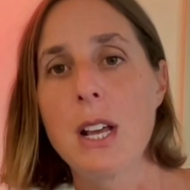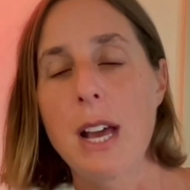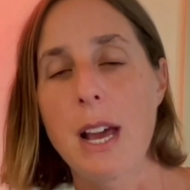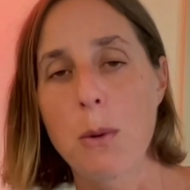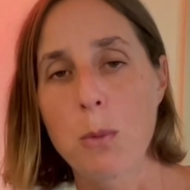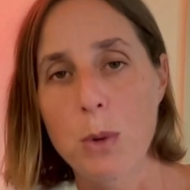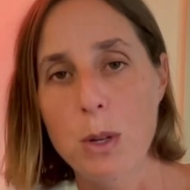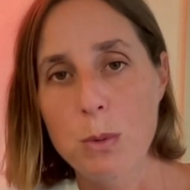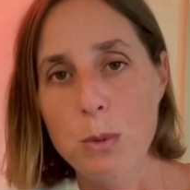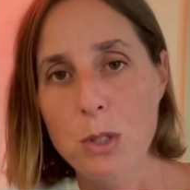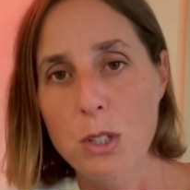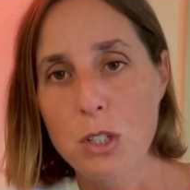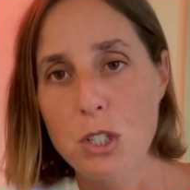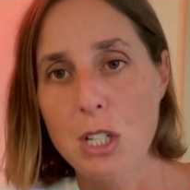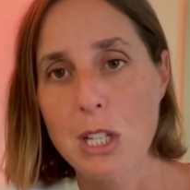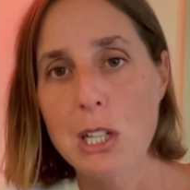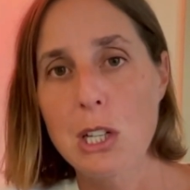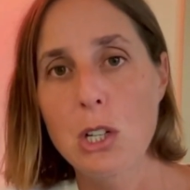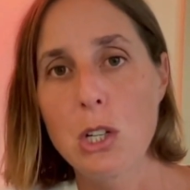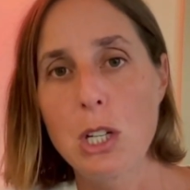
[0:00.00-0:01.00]
and we would
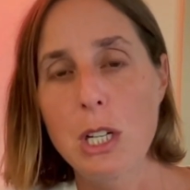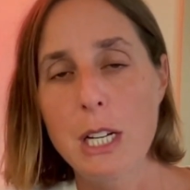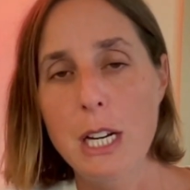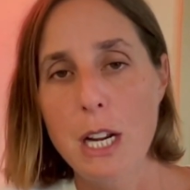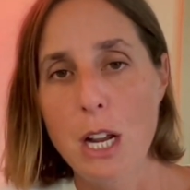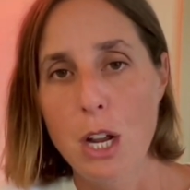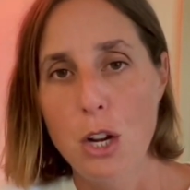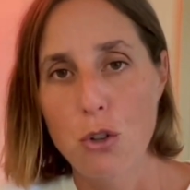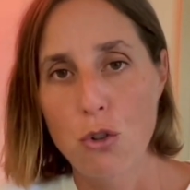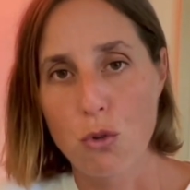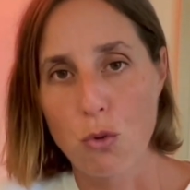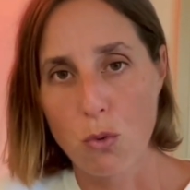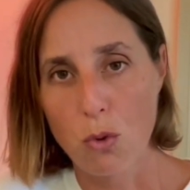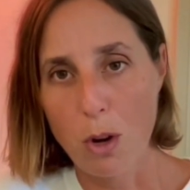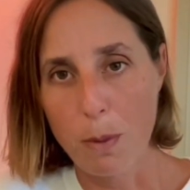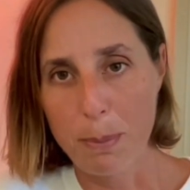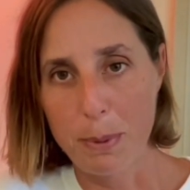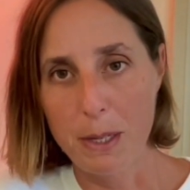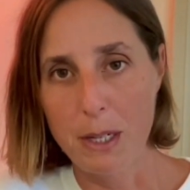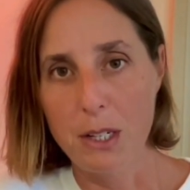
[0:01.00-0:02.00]
slowly
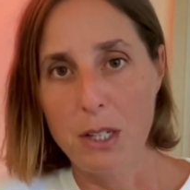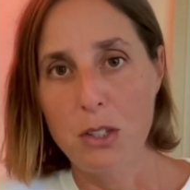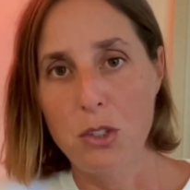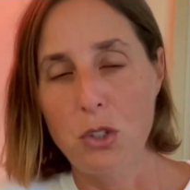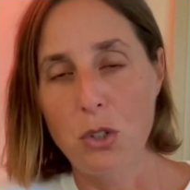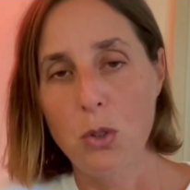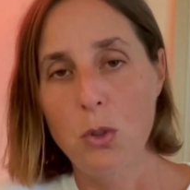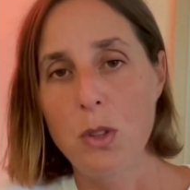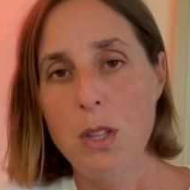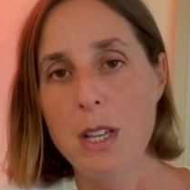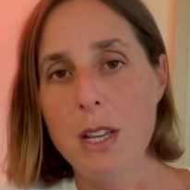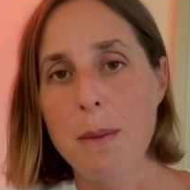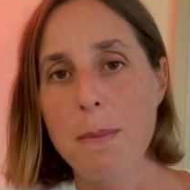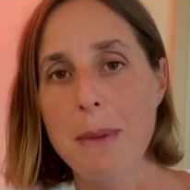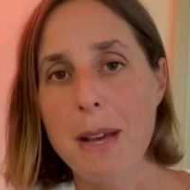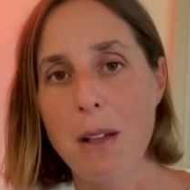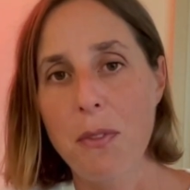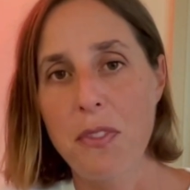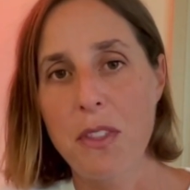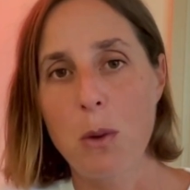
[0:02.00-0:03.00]
drop it to the
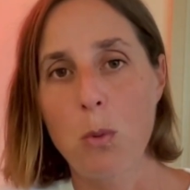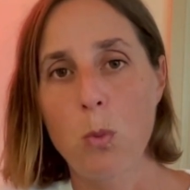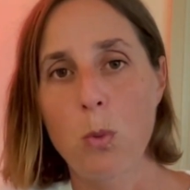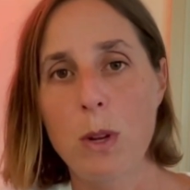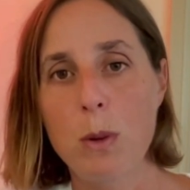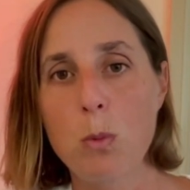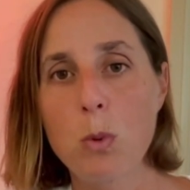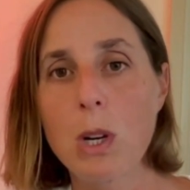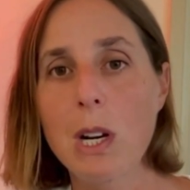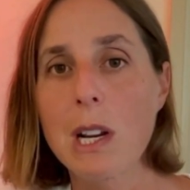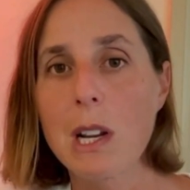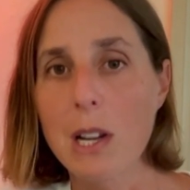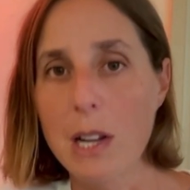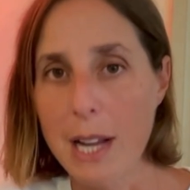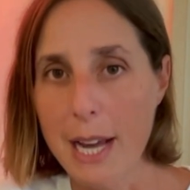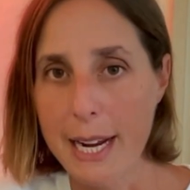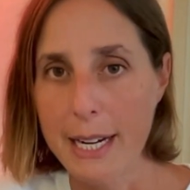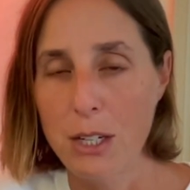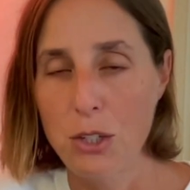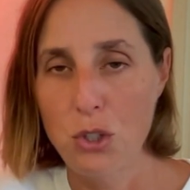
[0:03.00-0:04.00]
amount that we would
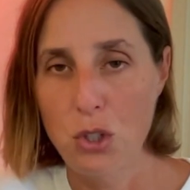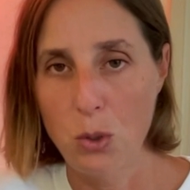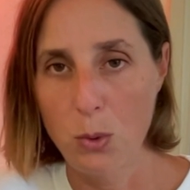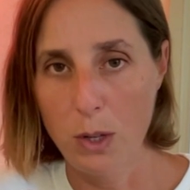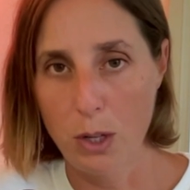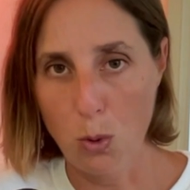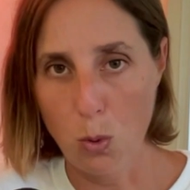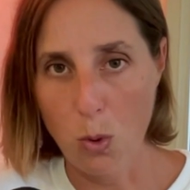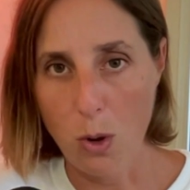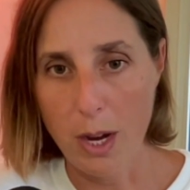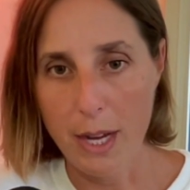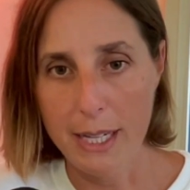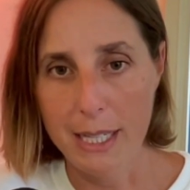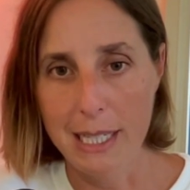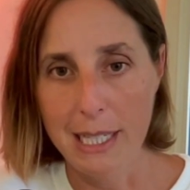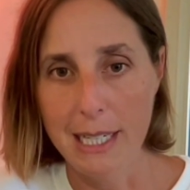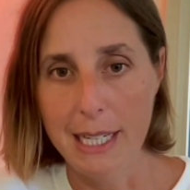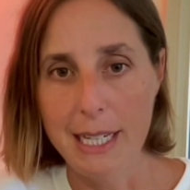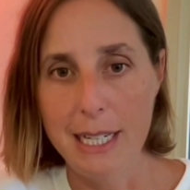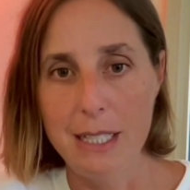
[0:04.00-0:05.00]
like to acquire
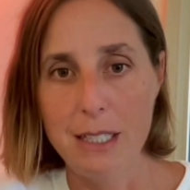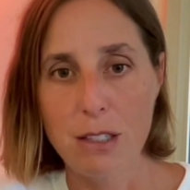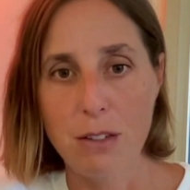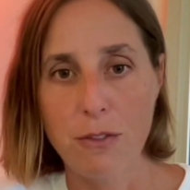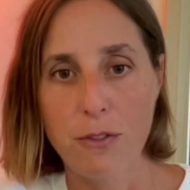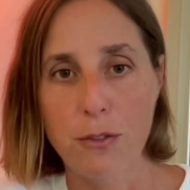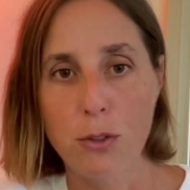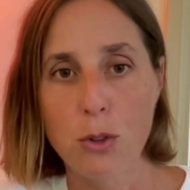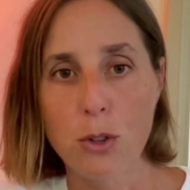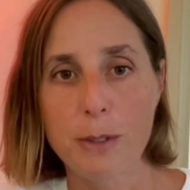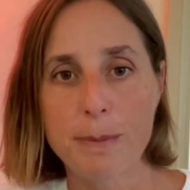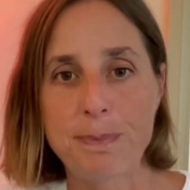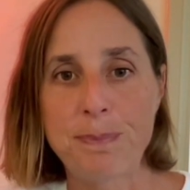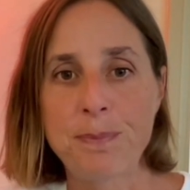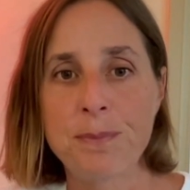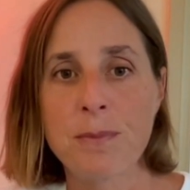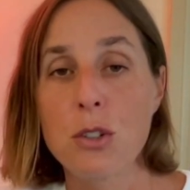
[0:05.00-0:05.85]
leads for.